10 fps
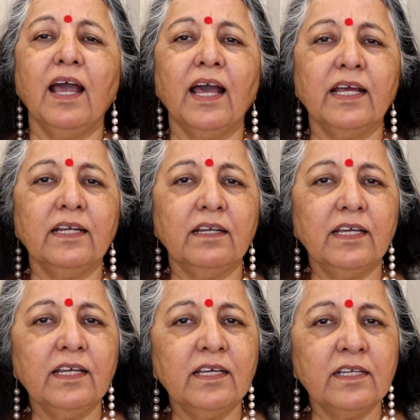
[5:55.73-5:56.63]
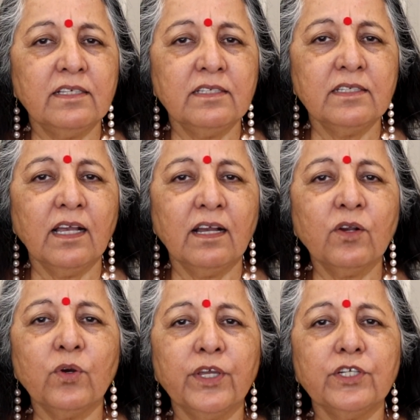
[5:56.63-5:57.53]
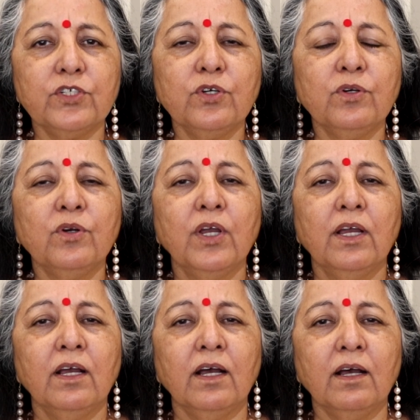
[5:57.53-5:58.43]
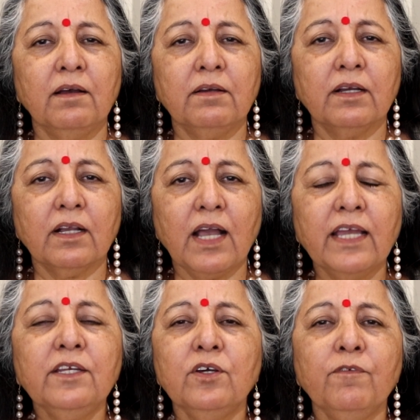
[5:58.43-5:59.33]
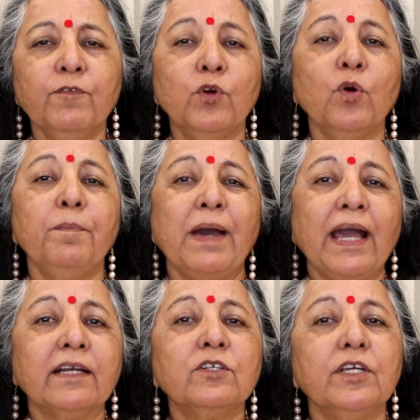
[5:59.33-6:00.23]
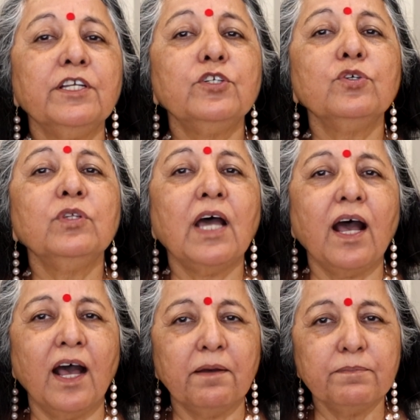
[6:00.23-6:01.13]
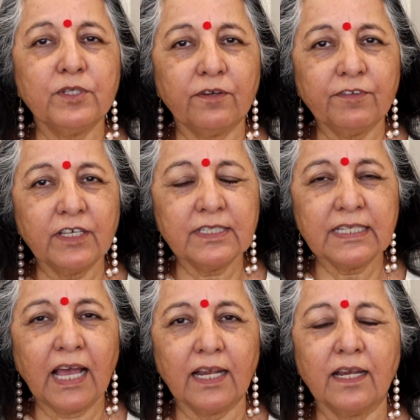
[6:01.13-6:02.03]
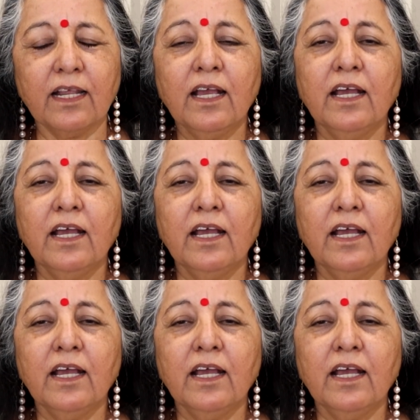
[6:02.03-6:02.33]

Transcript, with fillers: And it is uh, going to uh, kind of go back into the arms of the sun.